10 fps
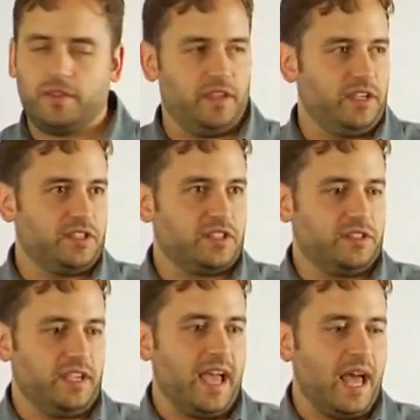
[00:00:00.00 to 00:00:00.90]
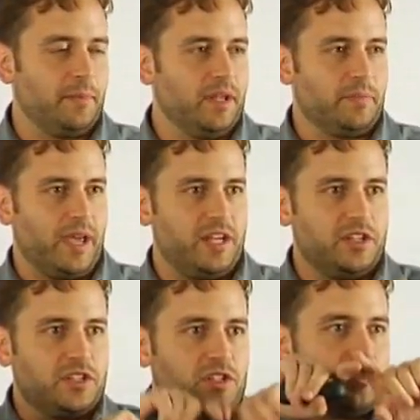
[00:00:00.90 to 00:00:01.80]
the admin
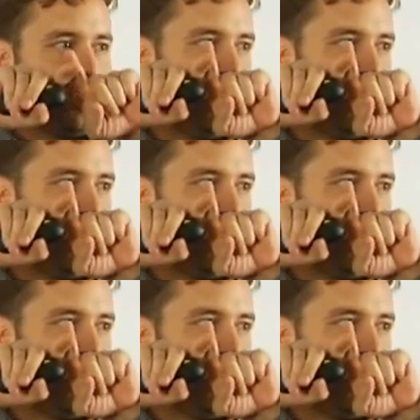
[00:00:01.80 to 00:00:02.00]
pages